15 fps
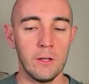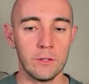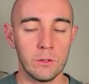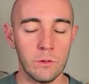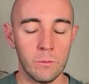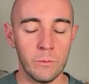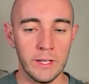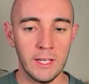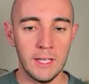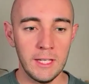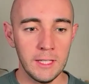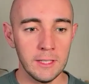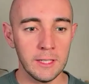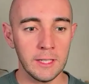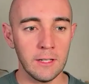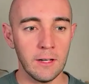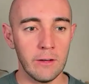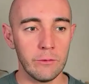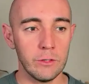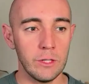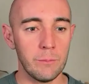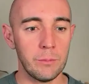So, when we're healing, I
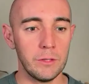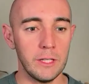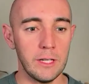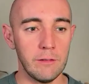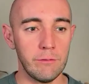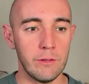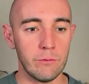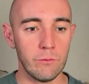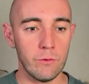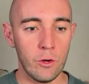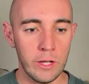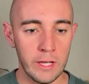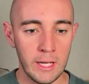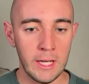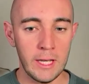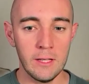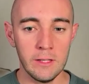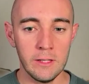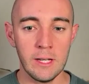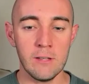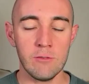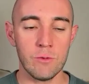really believe that
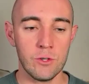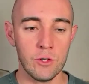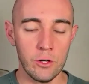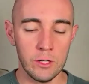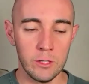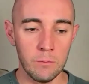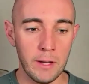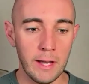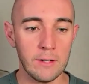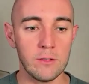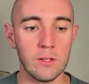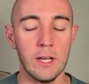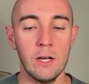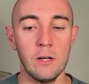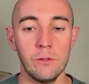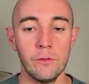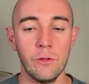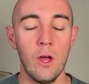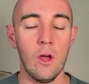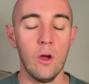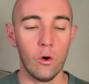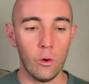healing is returning back to health
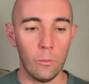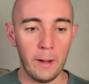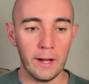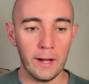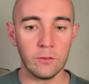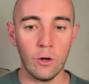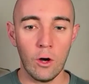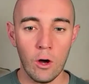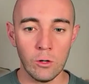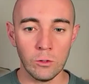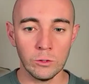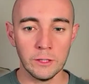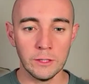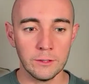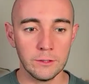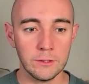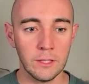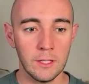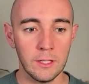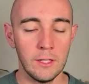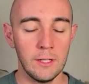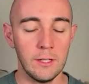or back to wholeness.
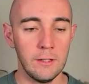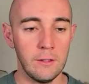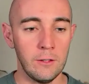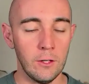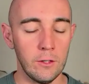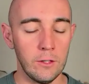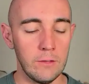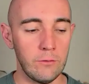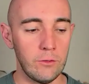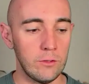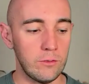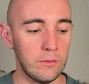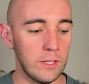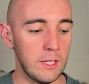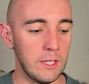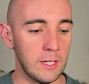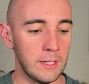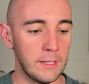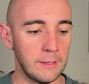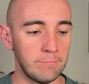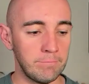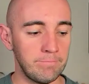If you see, if
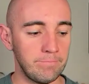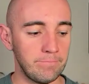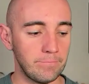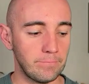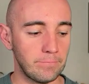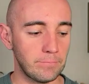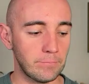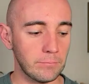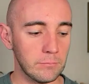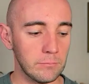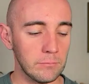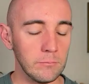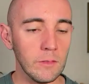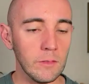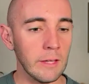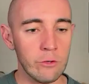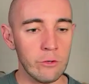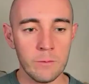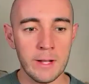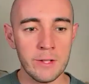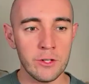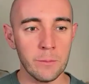you
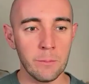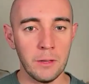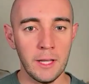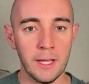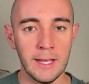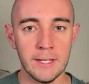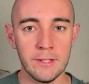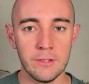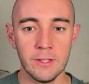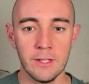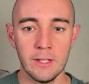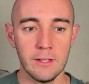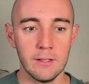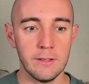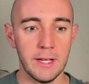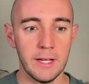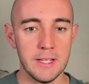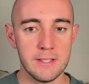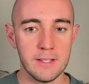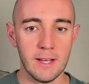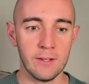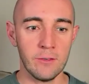imagine a plant that
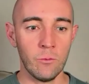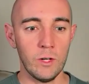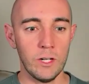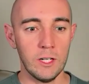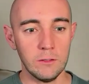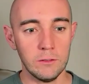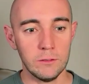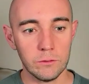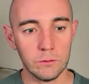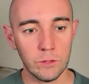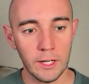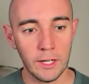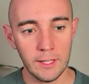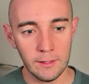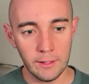is unwell, right?